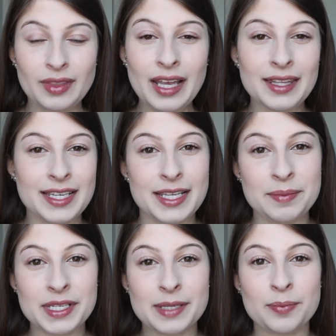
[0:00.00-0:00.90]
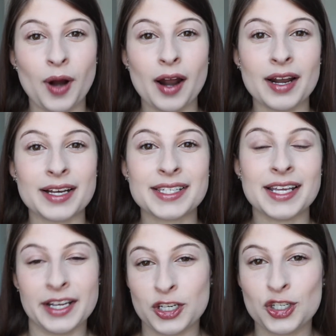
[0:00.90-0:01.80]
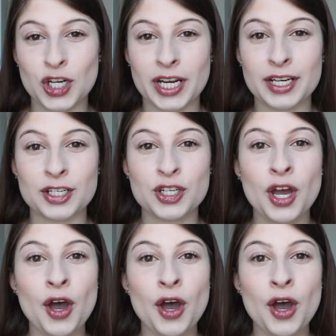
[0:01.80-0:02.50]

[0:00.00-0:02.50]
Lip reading: They sent me some products in exchange